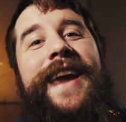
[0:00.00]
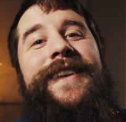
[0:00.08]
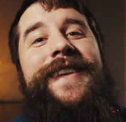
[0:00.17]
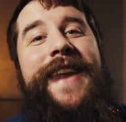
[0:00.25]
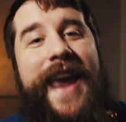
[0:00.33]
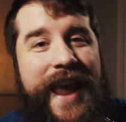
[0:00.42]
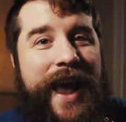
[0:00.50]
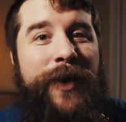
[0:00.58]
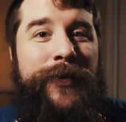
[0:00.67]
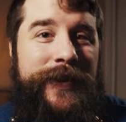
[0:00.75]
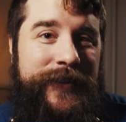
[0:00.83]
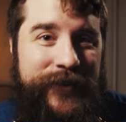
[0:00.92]
and today
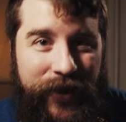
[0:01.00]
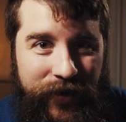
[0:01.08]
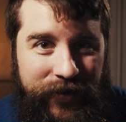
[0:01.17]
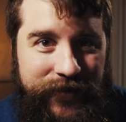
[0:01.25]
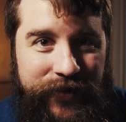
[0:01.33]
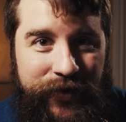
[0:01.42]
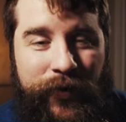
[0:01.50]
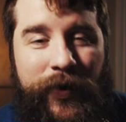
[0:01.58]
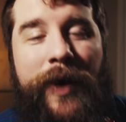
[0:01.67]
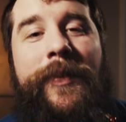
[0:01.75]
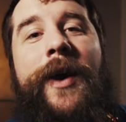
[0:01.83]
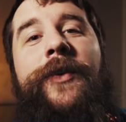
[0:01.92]
I want to talk to you
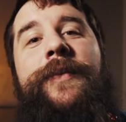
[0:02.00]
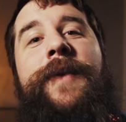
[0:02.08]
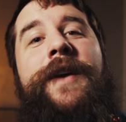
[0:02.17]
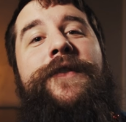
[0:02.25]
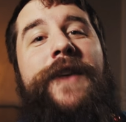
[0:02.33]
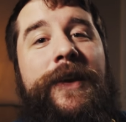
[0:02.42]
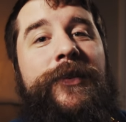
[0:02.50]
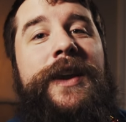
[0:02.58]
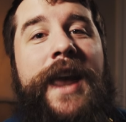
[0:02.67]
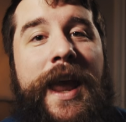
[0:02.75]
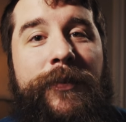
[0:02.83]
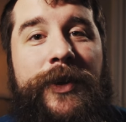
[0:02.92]
about my
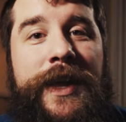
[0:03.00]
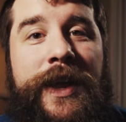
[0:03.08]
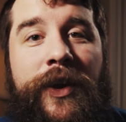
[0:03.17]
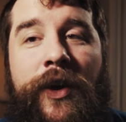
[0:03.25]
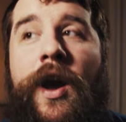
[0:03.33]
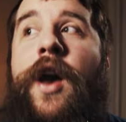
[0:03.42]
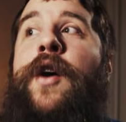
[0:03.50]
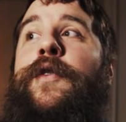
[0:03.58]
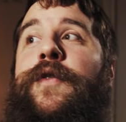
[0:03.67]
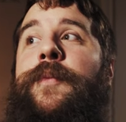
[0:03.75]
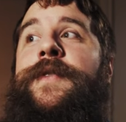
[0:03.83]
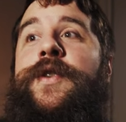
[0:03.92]
favorite camera gear
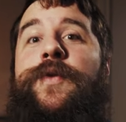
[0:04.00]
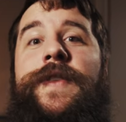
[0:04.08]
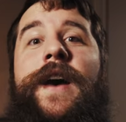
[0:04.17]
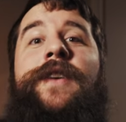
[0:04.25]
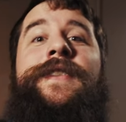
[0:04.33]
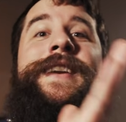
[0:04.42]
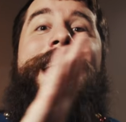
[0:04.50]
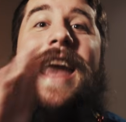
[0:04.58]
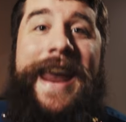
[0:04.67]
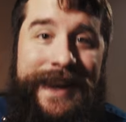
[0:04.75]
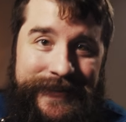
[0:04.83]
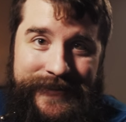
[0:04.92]
from
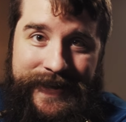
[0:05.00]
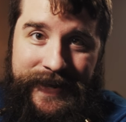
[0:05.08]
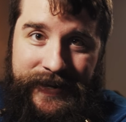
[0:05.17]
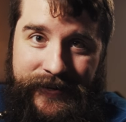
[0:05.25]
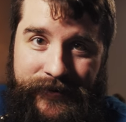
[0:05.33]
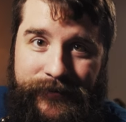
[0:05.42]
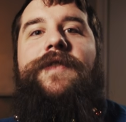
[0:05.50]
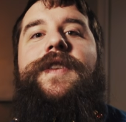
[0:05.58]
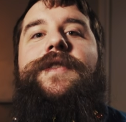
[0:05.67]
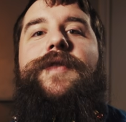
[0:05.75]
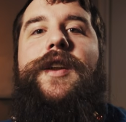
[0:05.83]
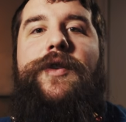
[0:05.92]
2018. If
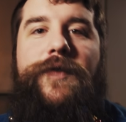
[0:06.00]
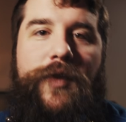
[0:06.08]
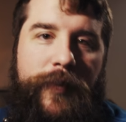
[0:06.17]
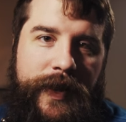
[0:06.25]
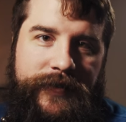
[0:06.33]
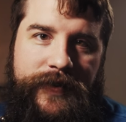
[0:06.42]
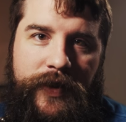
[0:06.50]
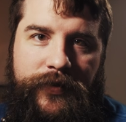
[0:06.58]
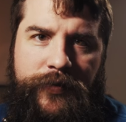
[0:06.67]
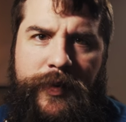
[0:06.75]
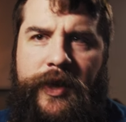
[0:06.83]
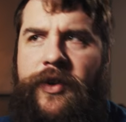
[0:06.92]
this video format
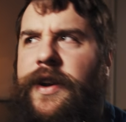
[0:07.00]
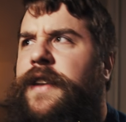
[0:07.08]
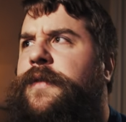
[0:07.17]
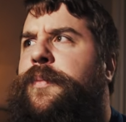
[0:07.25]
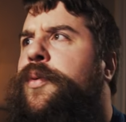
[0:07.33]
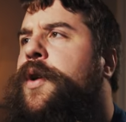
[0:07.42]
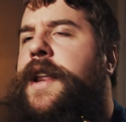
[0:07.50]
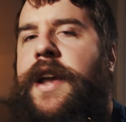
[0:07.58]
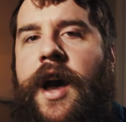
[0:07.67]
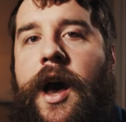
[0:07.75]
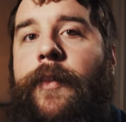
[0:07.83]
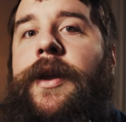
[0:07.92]
sounds familiar, it is pretty
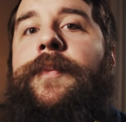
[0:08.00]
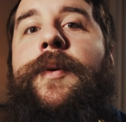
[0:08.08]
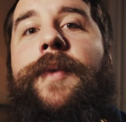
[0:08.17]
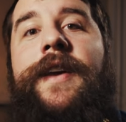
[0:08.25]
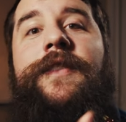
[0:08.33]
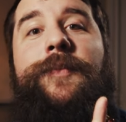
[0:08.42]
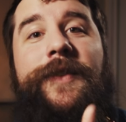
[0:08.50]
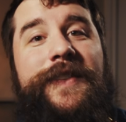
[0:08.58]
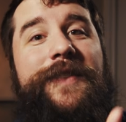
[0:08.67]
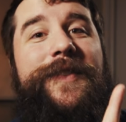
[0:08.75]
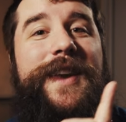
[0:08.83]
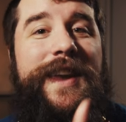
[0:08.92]
common, but my
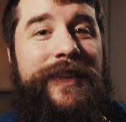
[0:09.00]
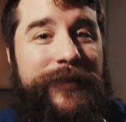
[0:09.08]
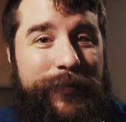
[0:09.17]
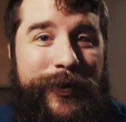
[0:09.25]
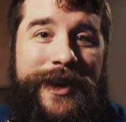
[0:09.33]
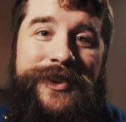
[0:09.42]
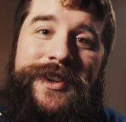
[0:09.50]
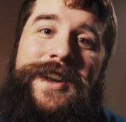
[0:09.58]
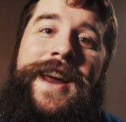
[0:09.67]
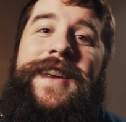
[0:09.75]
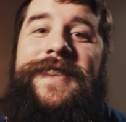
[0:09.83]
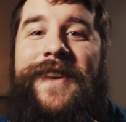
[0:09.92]
specific
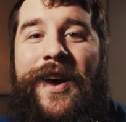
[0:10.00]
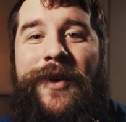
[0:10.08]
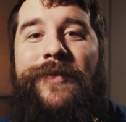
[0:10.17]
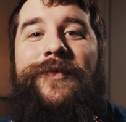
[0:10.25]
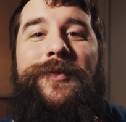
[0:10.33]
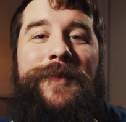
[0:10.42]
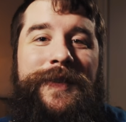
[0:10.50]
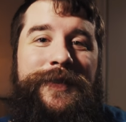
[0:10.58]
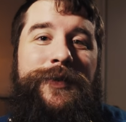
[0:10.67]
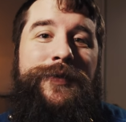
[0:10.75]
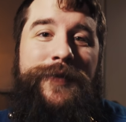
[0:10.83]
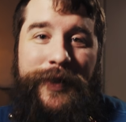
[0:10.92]
inspiration has come from
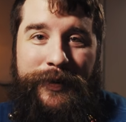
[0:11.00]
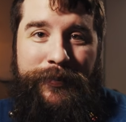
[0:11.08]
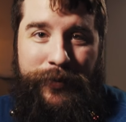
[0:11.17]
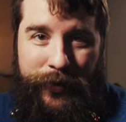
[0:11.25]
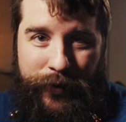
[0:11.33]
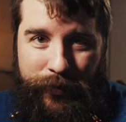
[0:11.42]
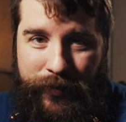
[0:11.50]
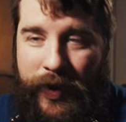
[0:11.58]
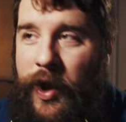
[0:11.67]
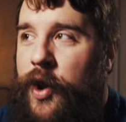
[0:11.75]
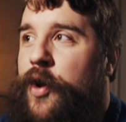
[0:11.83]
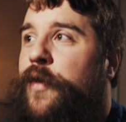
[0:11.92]
Mr. Philip Bloom,
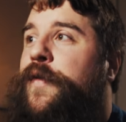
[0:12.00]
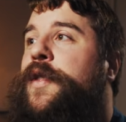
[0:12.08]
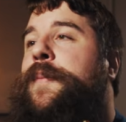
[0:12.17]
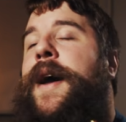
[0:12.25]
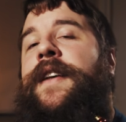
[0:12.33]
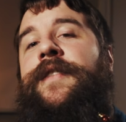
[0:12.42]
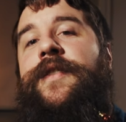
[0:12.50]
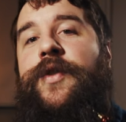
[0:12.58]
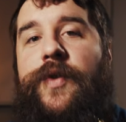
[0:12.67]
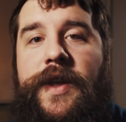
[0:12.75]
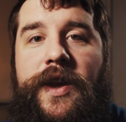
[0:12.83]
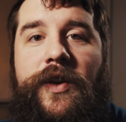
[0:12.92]
who for the past
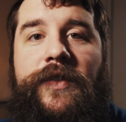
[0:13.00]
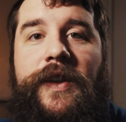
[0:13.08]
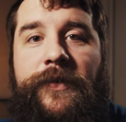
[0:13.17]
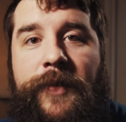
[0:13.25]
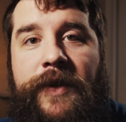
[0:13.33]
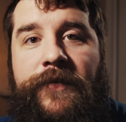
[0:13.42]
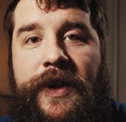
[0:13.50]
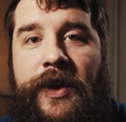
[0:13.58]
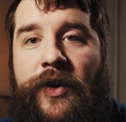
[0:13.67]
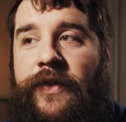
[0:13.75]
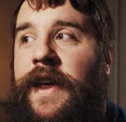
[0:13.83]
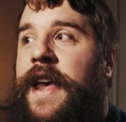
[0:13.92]
2 years has made
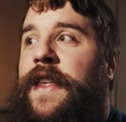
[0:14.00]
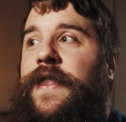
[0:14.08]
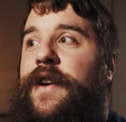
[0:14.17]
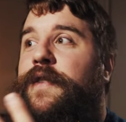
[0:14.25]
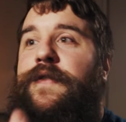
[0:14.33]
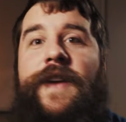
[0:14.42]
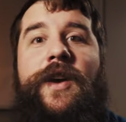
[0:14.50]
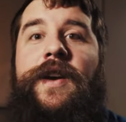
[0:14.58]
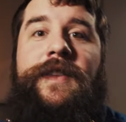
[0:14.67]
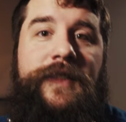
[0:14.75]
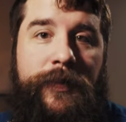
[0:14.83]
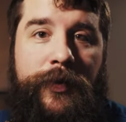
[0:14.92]
videos that are
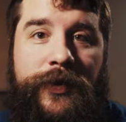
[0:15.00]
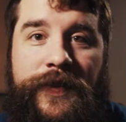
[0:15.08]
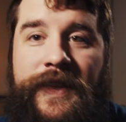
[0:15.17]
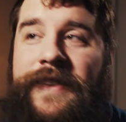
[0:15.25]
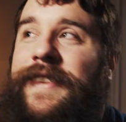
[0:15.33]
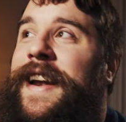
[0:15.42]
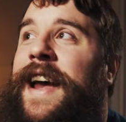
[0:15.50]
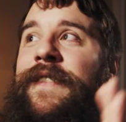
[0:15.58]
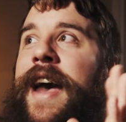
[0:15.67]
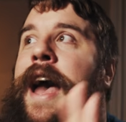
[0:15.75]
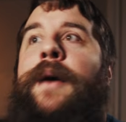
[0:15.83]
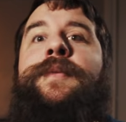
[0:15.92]
very similar to this that
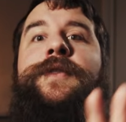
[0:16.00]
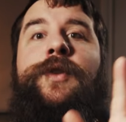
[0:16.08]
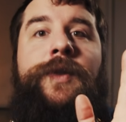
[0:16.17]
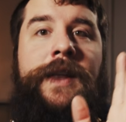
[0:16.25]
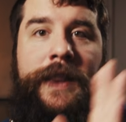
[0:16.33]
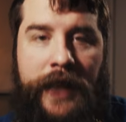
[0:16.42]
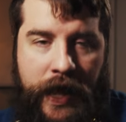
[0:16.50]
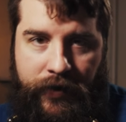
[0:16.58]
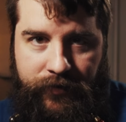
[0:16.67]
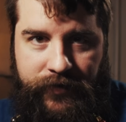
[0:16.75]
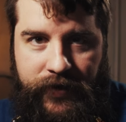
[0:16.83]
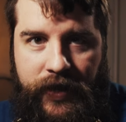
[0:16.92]
I've absolutely
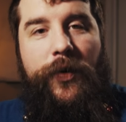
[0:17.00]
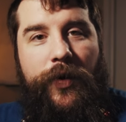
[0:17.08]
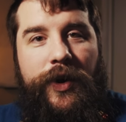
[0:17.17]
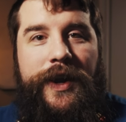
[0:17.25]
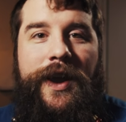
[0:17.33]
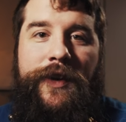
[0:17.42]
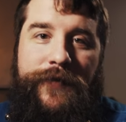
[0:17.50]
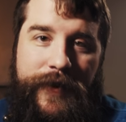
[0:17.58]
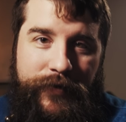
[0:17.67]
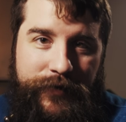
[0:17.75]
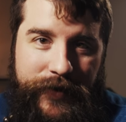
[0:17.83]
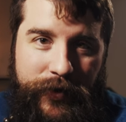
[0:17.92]
loved. Don't worry, our
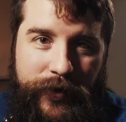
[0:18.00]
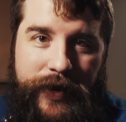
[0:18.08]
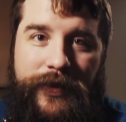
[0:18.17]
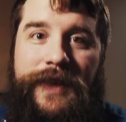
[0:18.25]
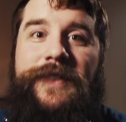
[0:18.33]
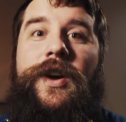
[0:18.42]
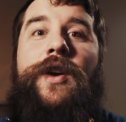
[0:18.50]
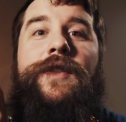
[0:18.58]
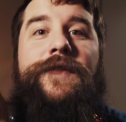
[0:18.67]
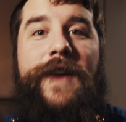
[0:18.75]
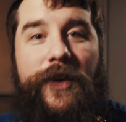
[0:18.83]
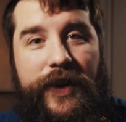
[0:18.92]
favorite video gear lists
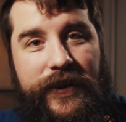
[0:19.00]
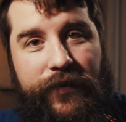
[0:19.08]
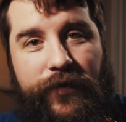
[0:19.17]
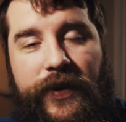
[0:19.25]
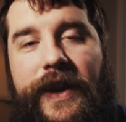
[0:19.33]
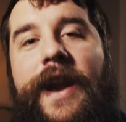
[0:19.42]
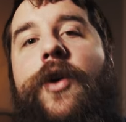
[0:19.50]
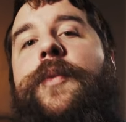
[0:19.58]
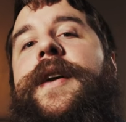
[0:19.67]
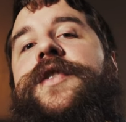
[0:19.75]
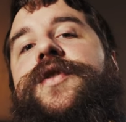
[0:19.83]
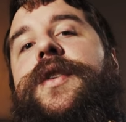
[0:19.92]
are very different, and I will
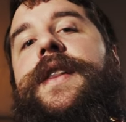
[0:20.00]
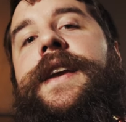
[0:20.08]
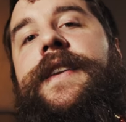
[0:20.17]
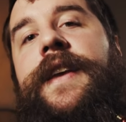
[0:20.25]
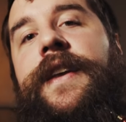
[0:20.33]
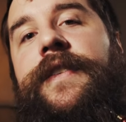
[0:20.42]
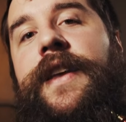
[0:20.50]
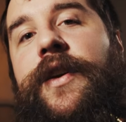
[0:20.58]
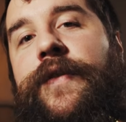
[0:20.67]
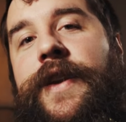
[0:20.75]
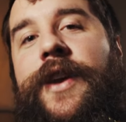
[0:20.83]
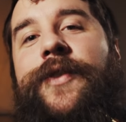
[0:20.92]
make sure to link to his
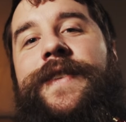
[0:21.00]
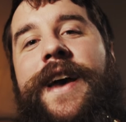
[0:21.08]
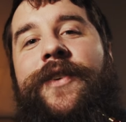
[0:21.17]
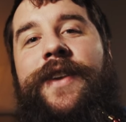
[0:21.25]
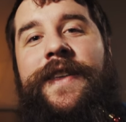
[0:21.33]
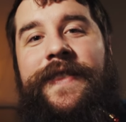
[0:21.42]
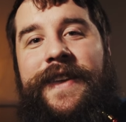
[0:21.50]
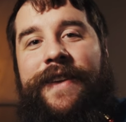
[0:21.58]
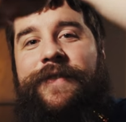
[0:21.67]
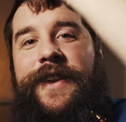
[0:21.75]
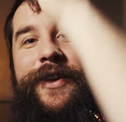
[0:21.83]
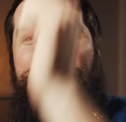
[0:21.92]
gear video down in
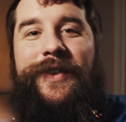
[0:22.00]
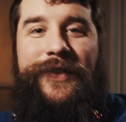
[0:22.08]
the video